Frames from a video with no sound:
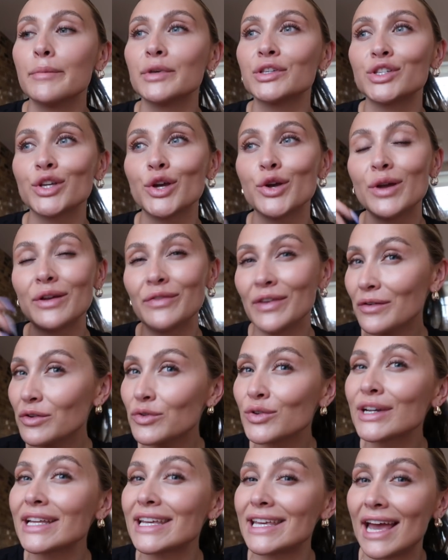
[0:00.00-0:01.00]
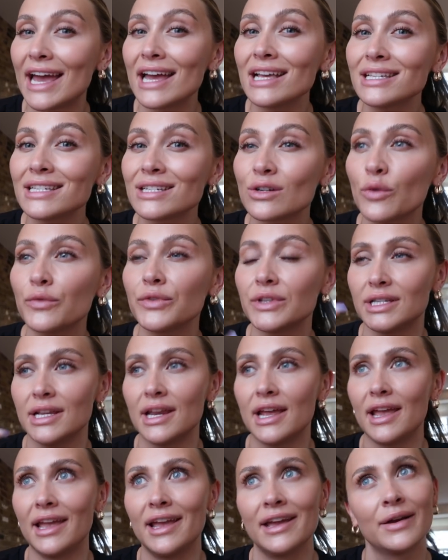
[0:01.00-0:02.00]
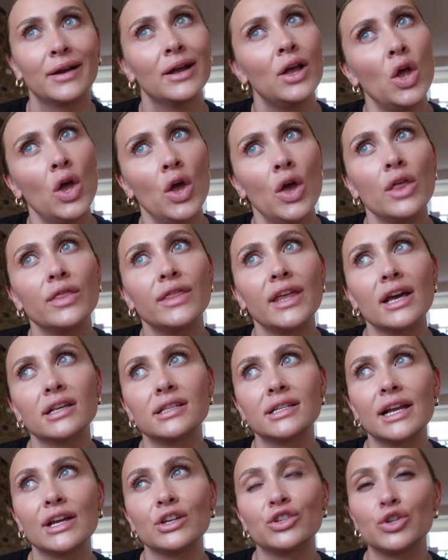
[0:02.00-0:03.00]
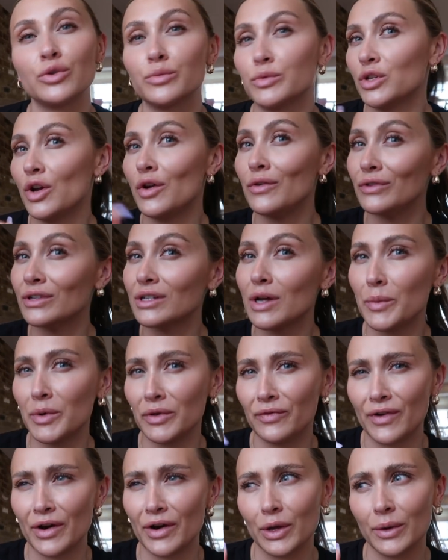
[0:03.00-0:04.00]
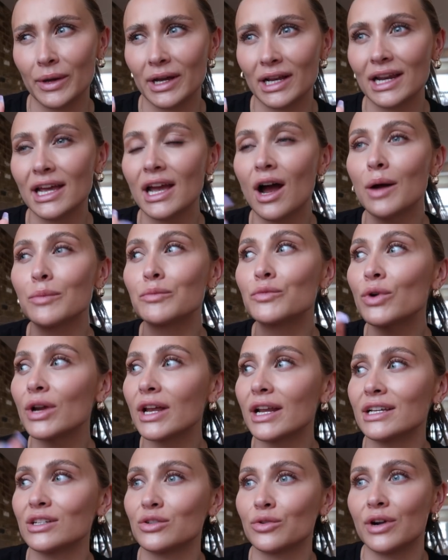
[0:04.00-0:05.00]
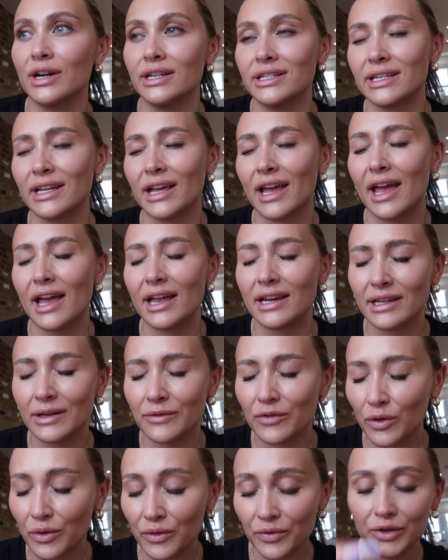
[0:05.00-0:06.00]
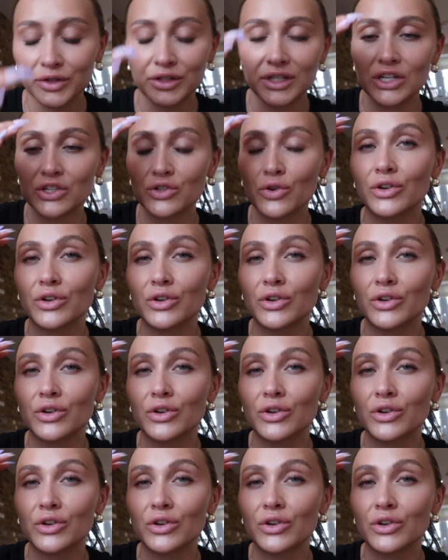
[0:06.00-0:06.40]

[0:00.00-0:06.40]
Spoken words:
So if you haven't already guessed, obviously, the SLA shoot was over and done with quickly. I'm really sorry I didn't get any vlog footage.